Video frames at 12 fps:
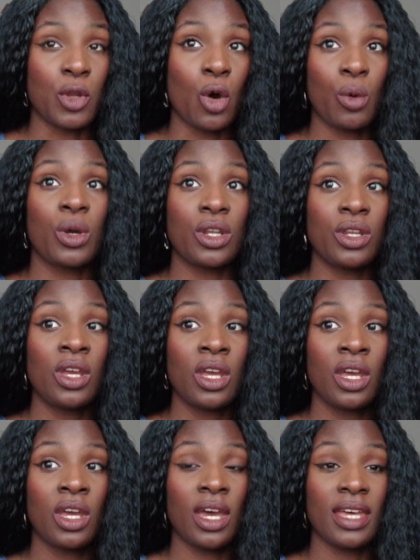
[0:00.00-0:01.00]
No one
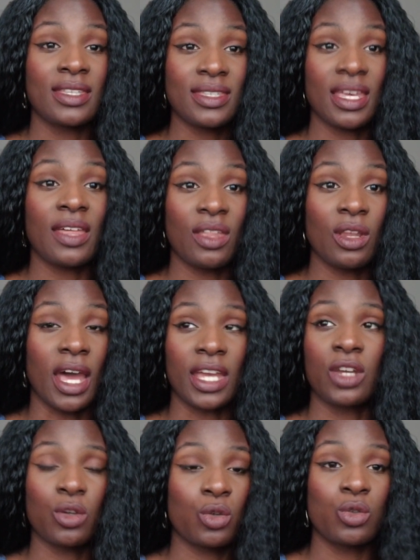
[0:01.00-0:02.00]
has
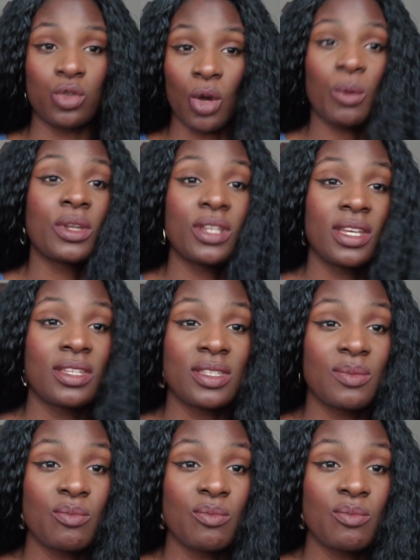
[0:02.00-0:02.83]
no one has